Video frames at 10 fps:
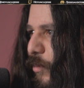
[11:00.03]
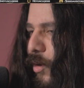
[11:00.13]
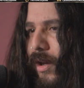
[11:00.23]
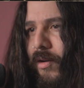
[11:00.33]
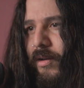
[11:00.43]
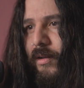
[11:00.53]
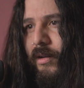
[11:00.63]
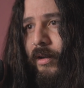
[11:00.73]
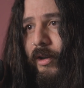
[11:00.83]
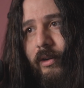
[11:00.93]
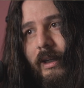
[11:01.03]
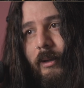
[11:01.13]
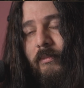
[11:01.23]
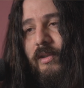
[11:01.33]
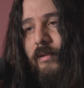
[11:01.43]
working on another
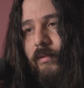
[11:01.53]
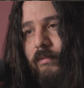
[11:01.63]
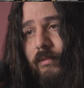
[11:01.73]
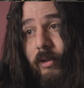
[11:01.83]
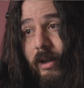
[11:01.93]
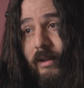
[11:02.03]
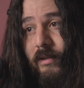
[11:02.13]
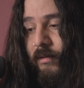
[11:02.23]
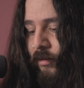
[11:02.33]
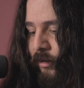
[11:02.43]
game, so congrats.